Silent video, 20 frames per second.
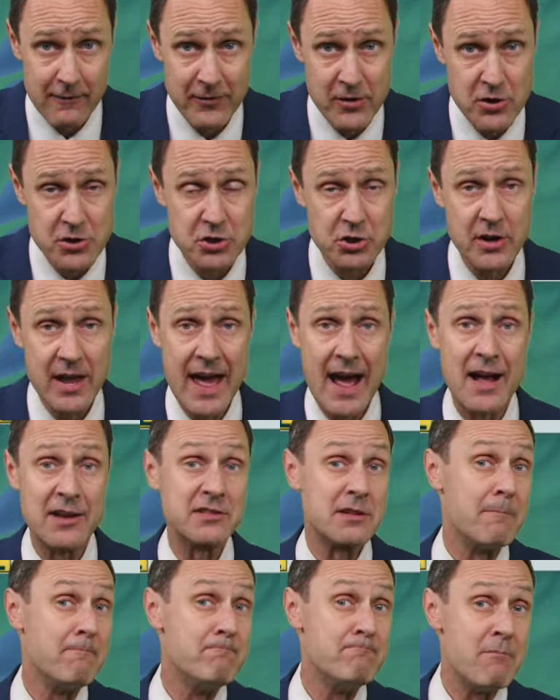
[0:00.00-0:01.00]
in
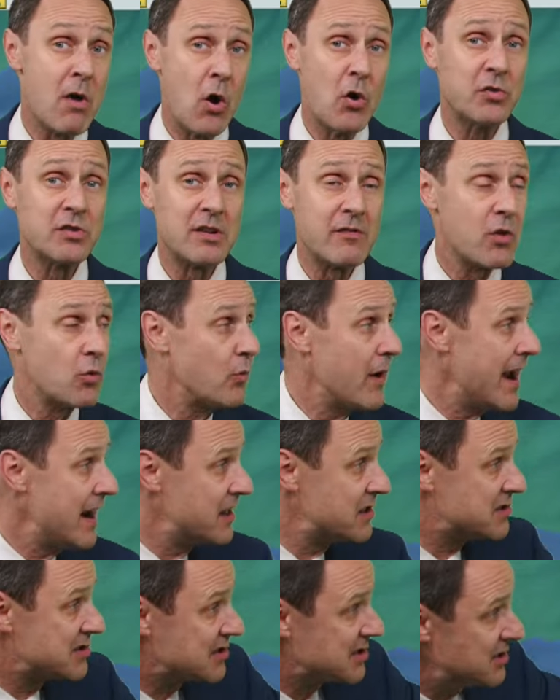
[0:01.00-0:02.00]
Futurecast, most of the rain
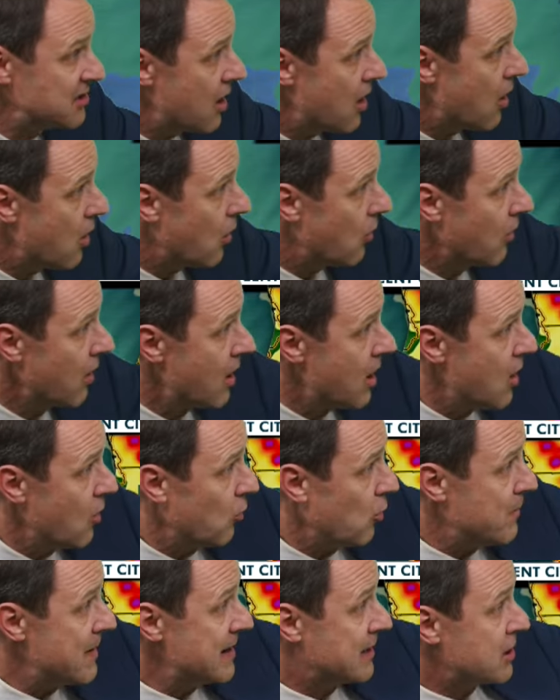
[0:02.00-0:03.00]
and snow
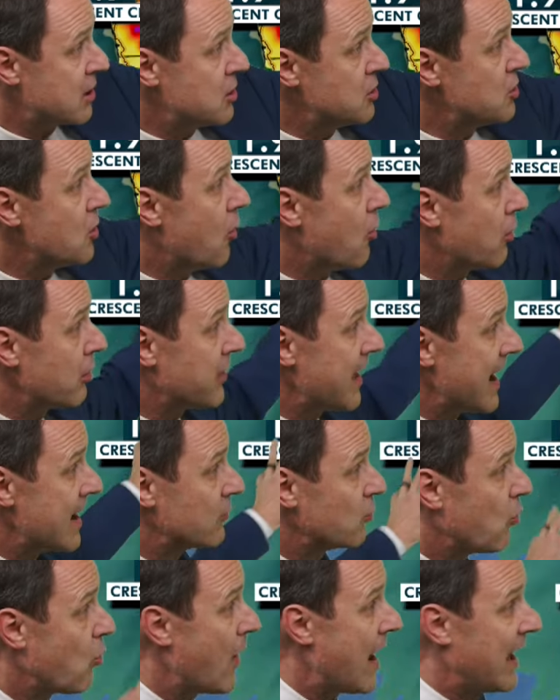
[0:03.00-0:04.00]
will be to the north
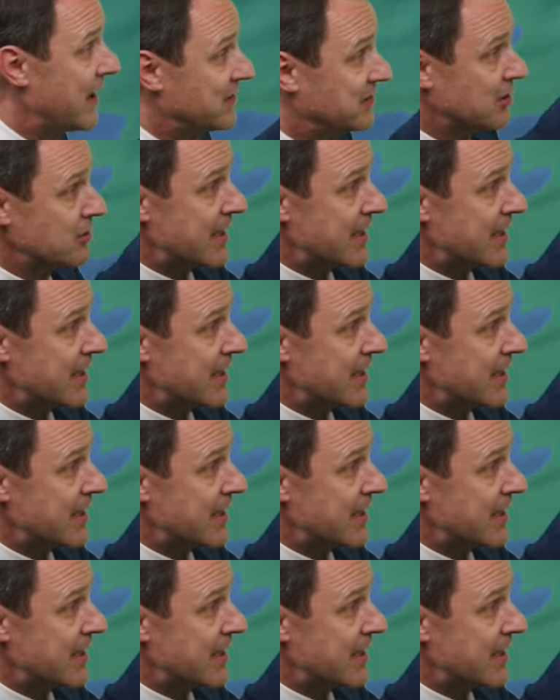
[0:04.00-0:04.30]
and west.